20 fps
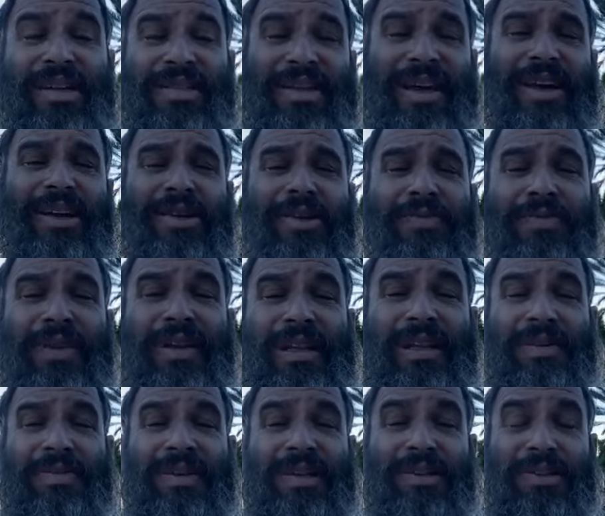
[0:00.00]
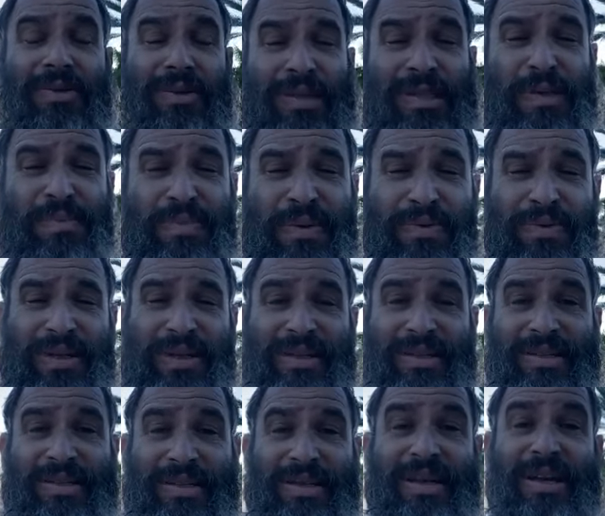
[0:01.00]
Thank you for living to
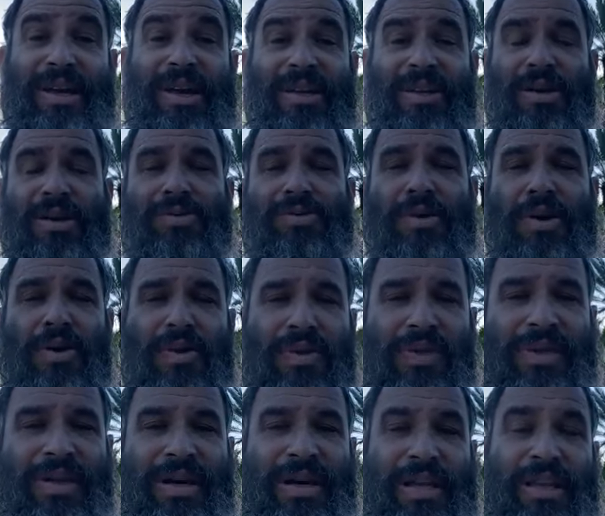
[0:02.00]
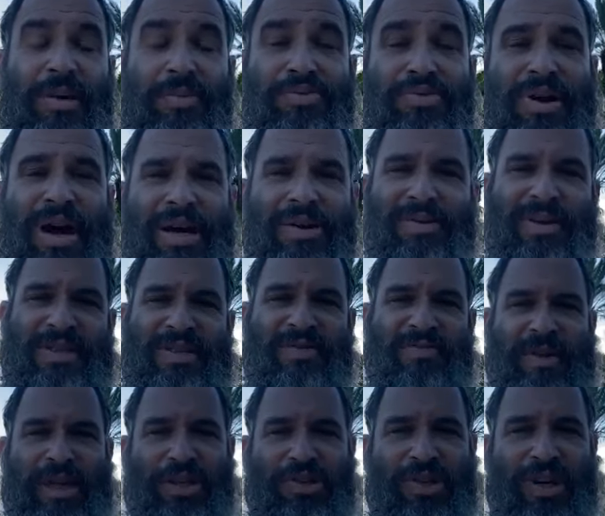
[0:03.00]
experience the growth and the progress
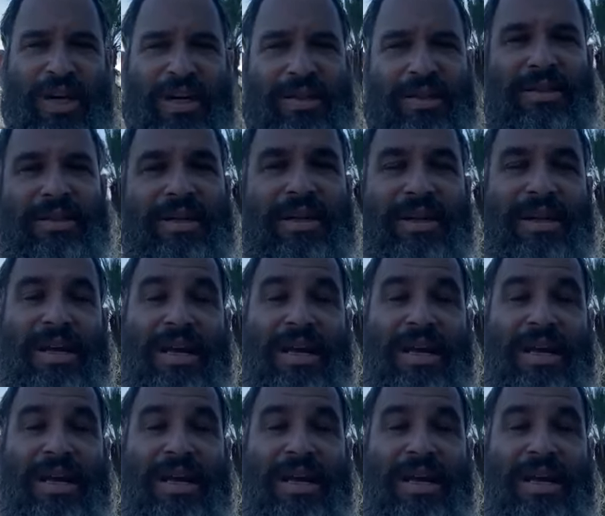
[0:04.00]
of my child.